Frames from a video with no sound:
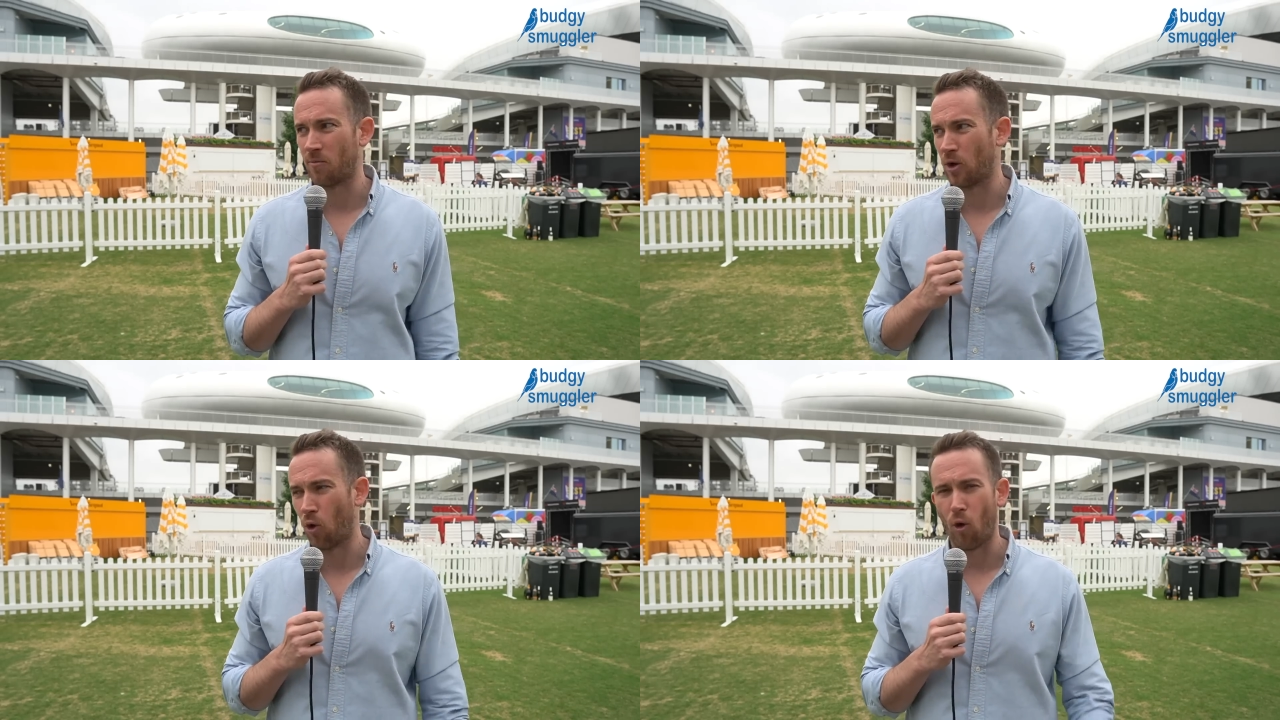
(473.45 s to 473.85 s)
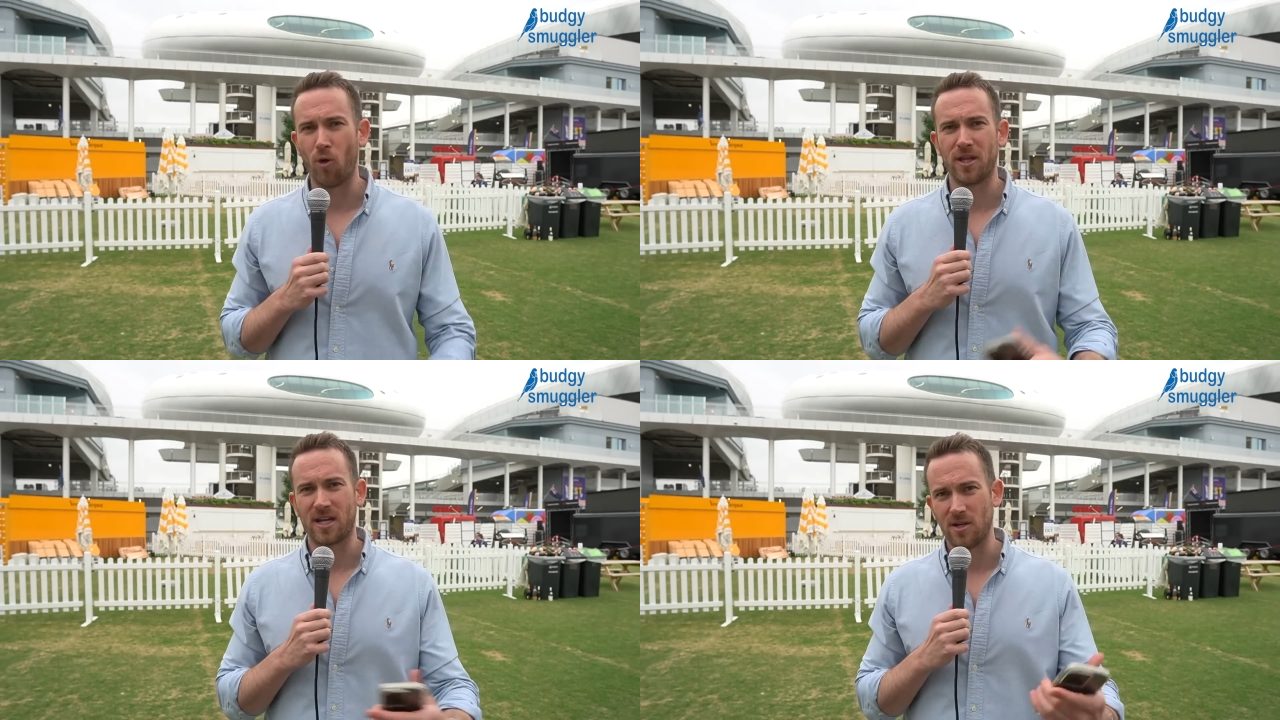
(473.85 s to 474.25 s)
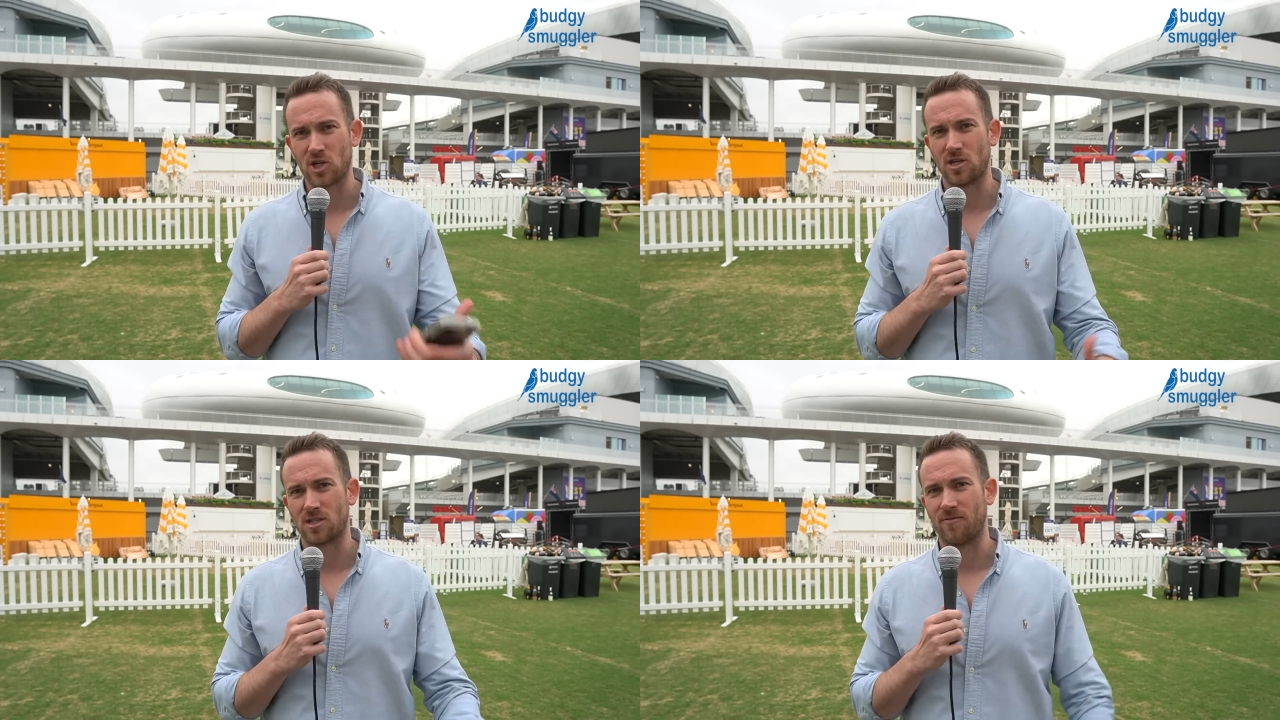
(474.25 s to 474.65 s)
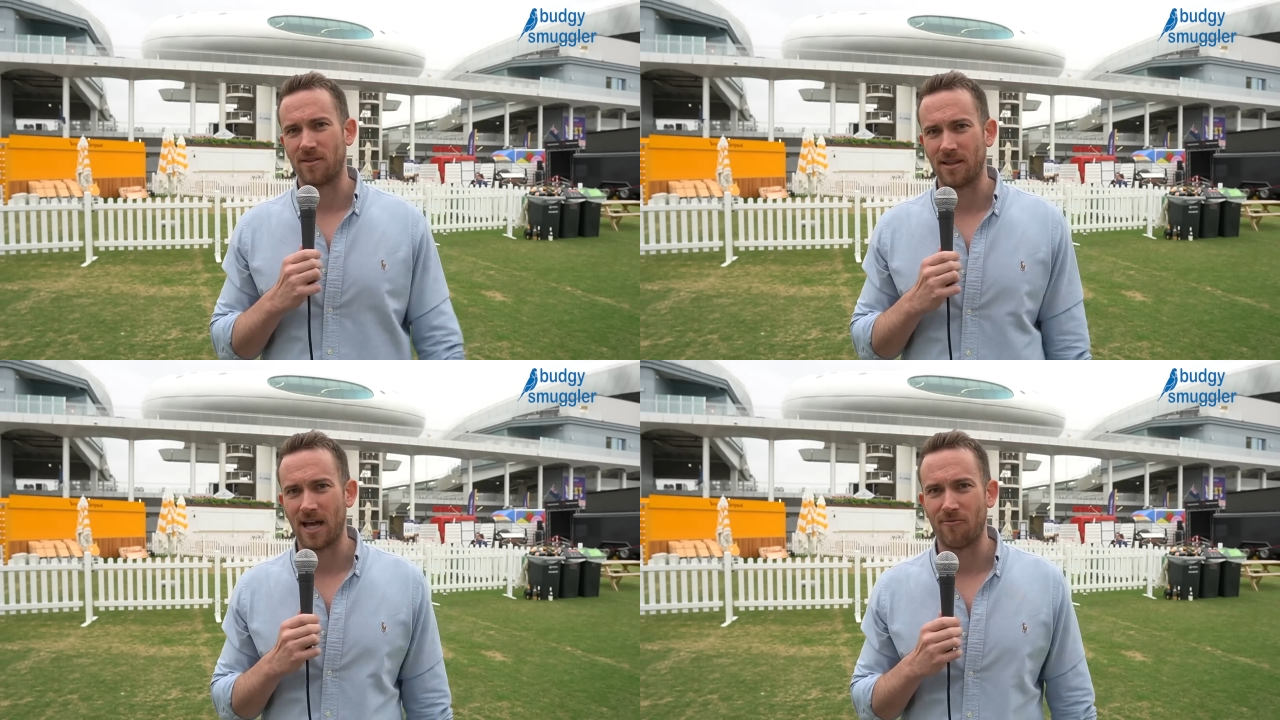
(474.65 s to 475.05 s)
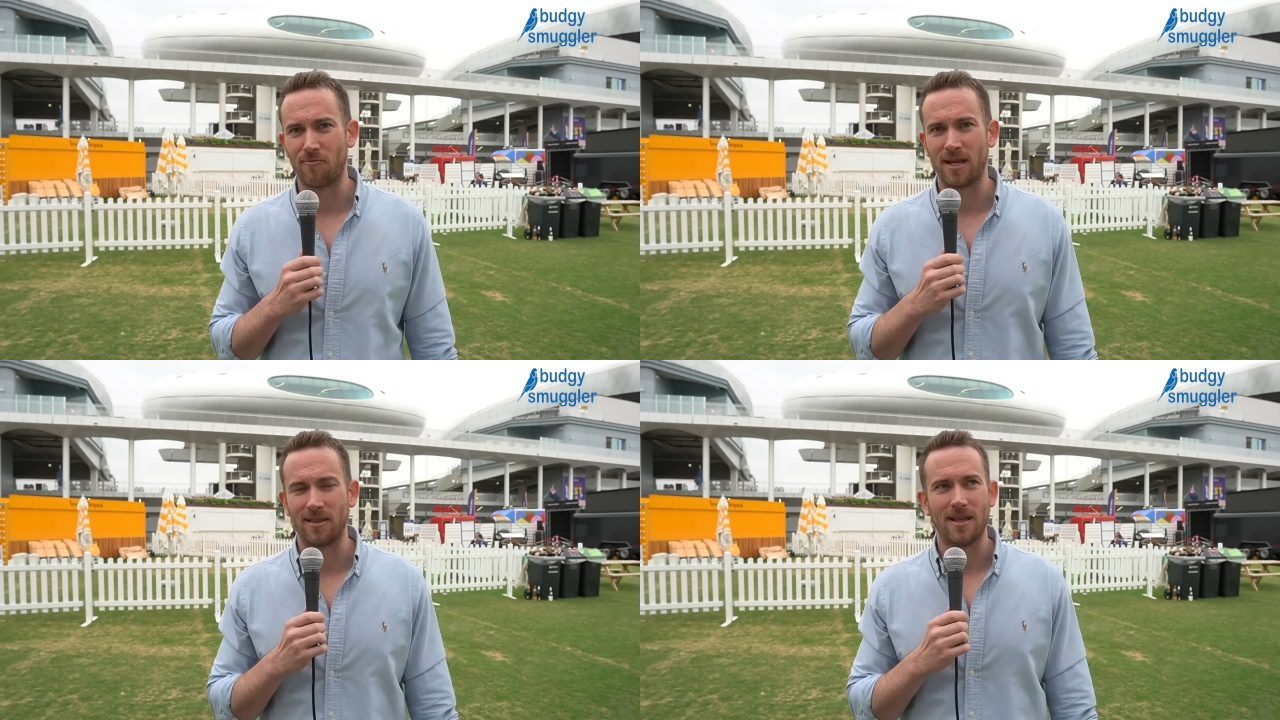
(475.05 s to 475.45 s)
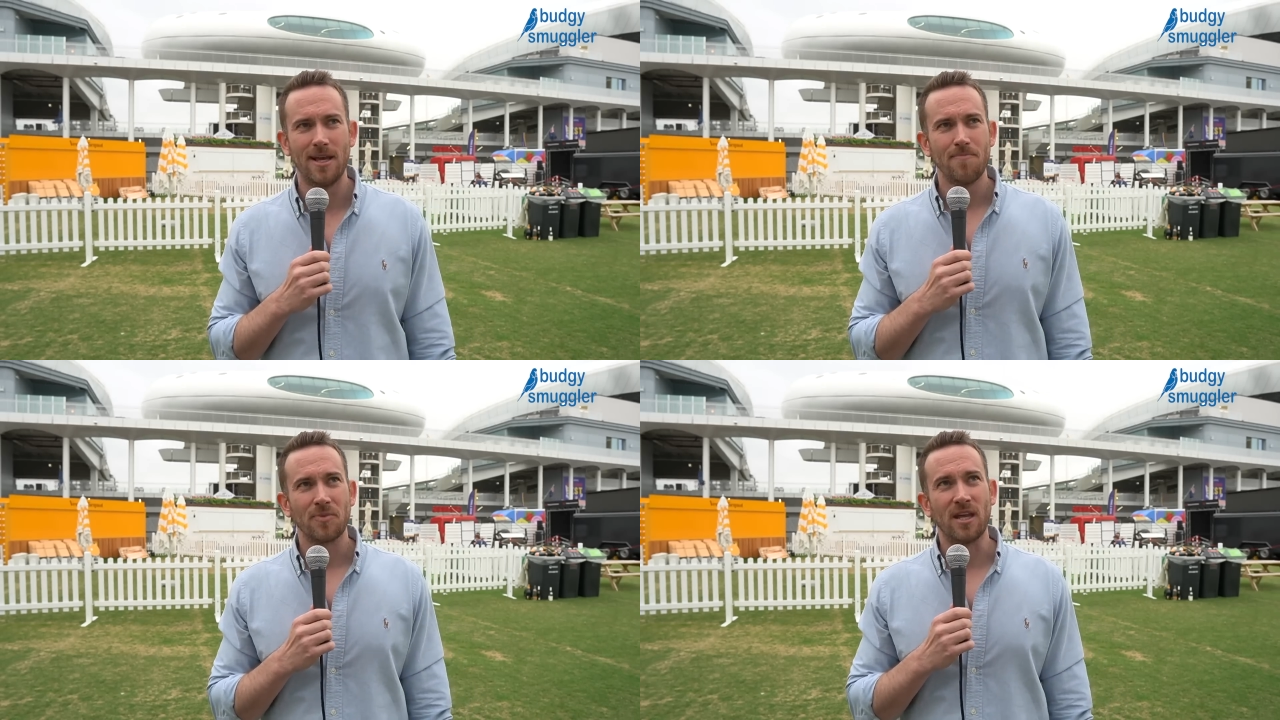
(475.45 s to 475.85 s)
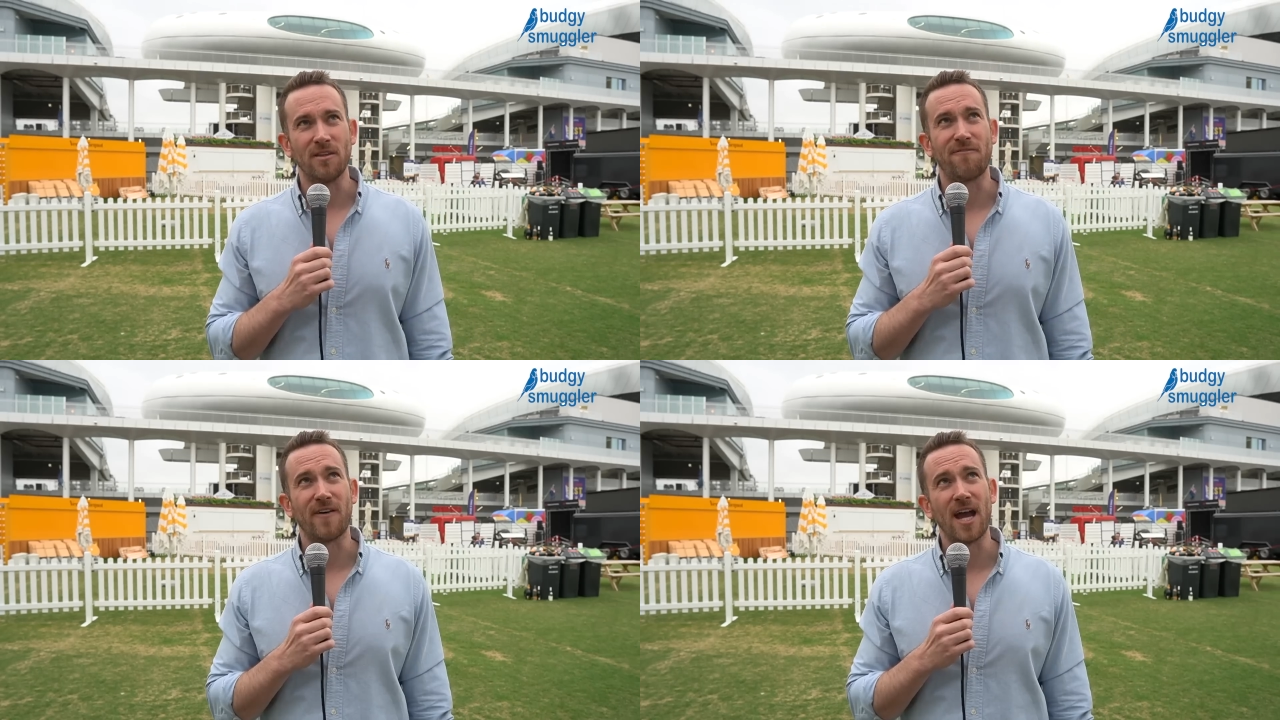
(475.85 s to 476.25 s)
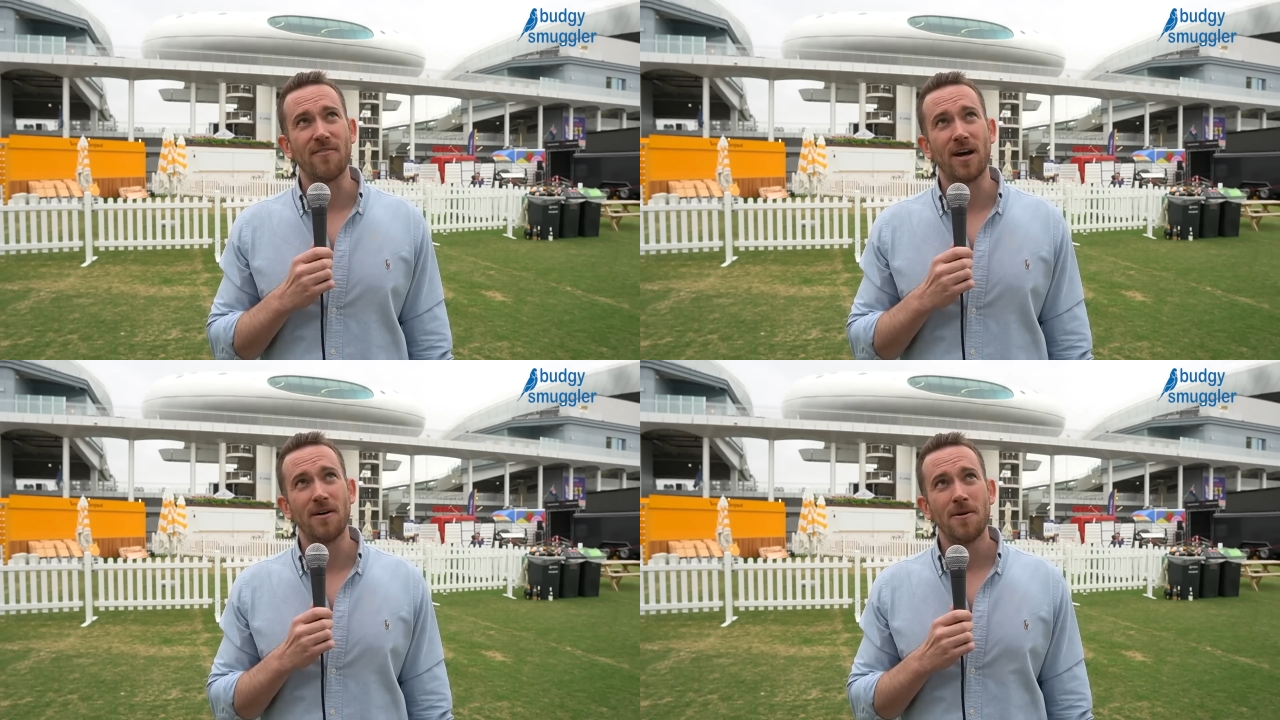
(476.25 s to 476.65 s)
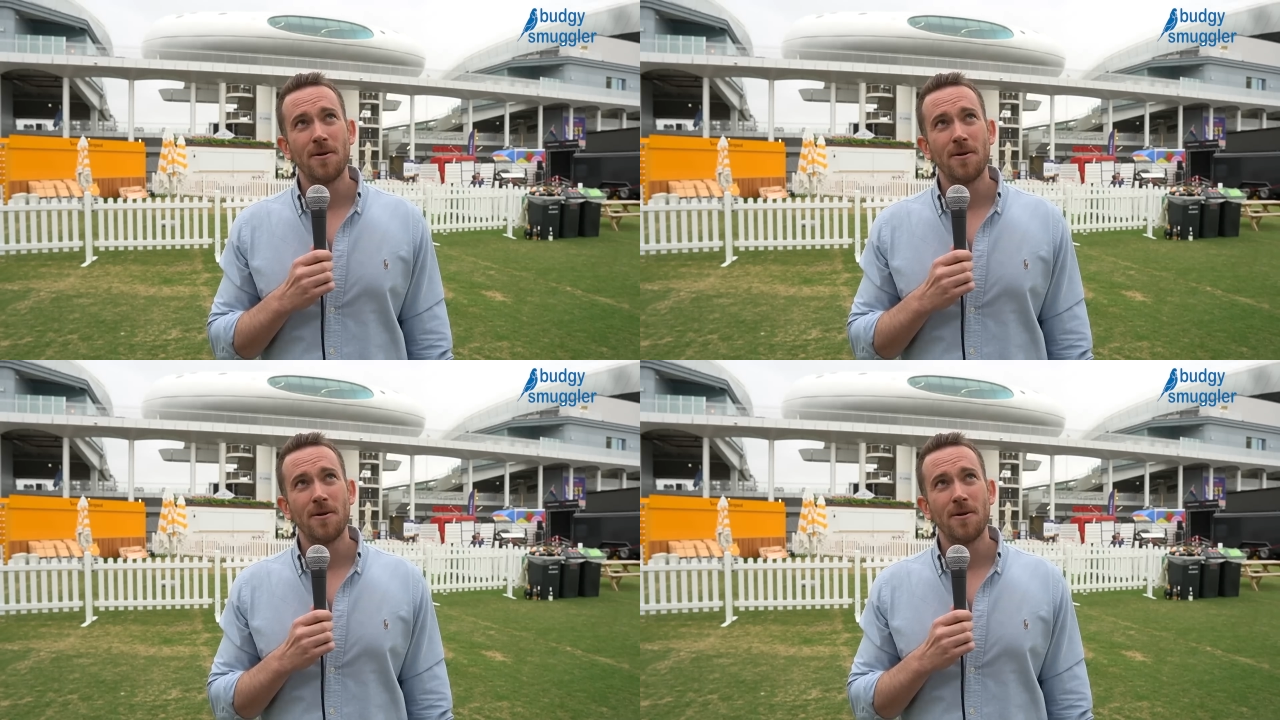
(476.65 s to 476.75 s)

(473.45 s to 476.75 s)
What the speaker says: when all the conditions have been in the favour